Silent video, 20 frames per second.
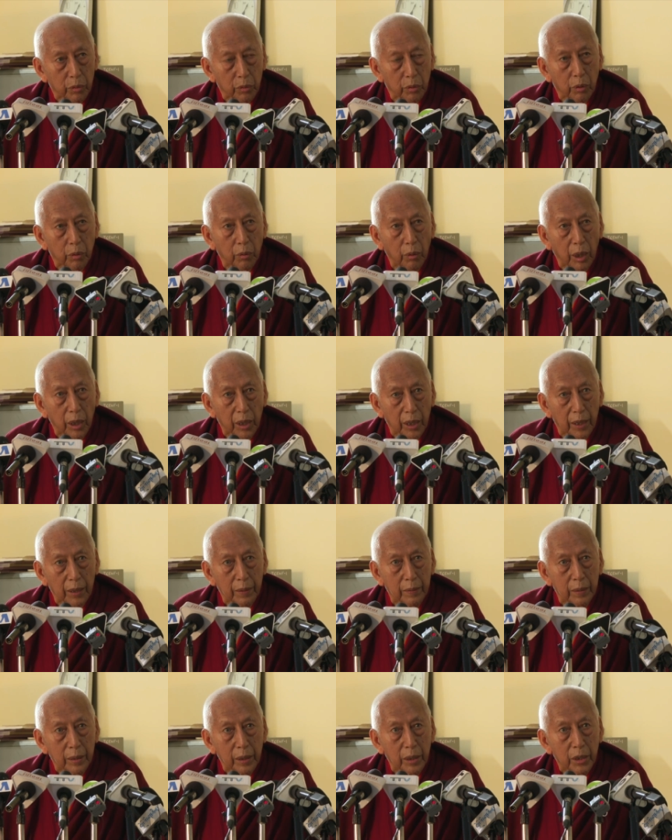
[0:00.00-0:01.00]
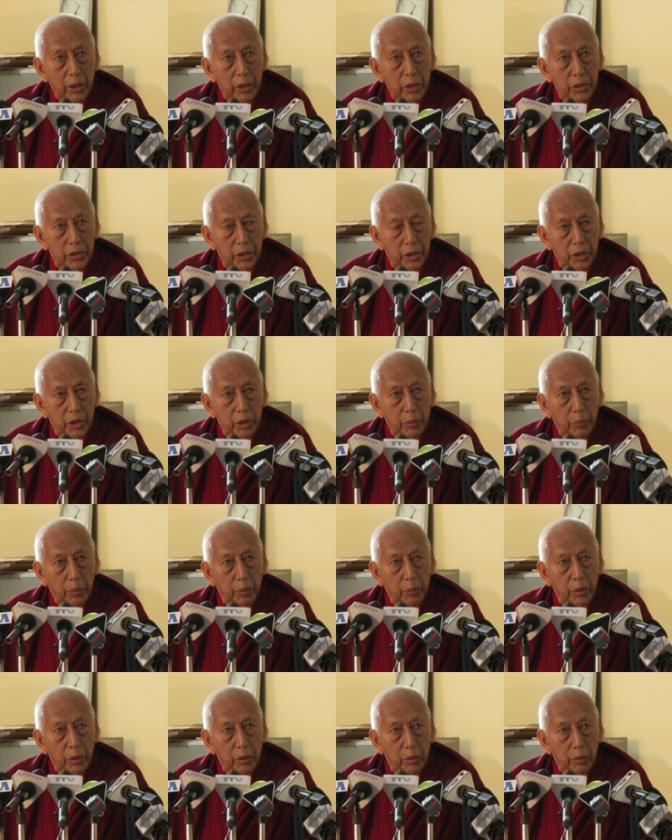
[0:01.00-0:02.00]
The former Karun Tibor of the
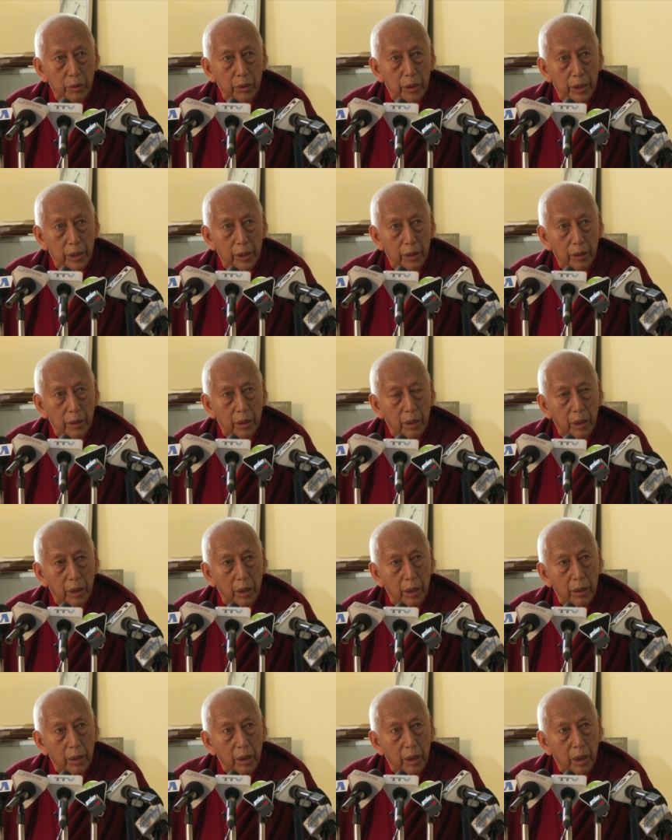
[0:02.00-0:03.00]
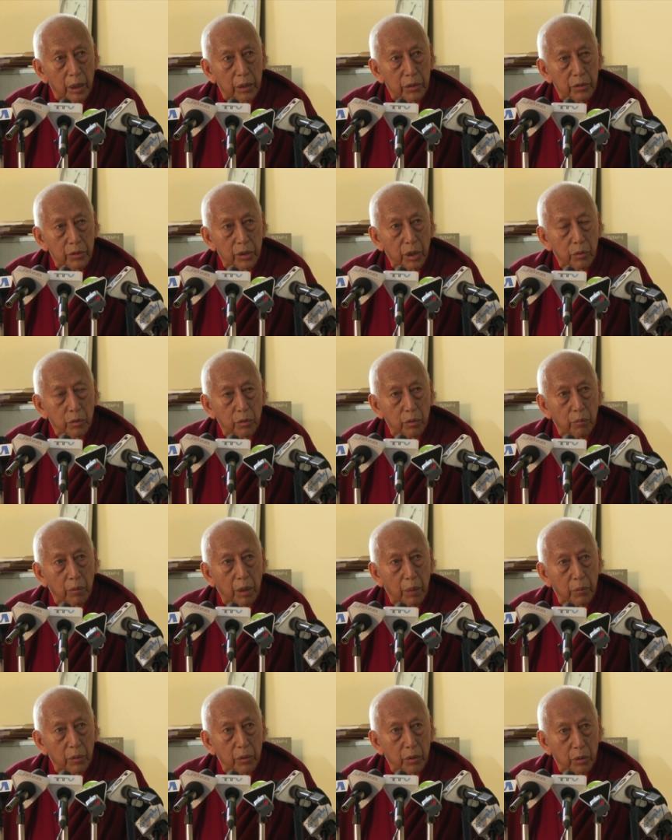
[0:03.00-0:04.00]
Tibetan Exile Administration said,
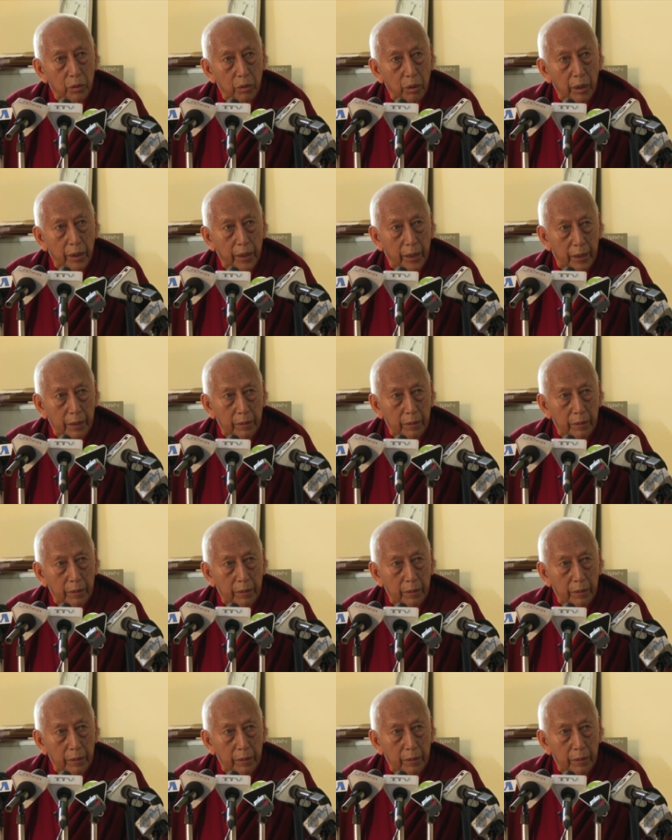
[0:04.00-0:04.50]
truth and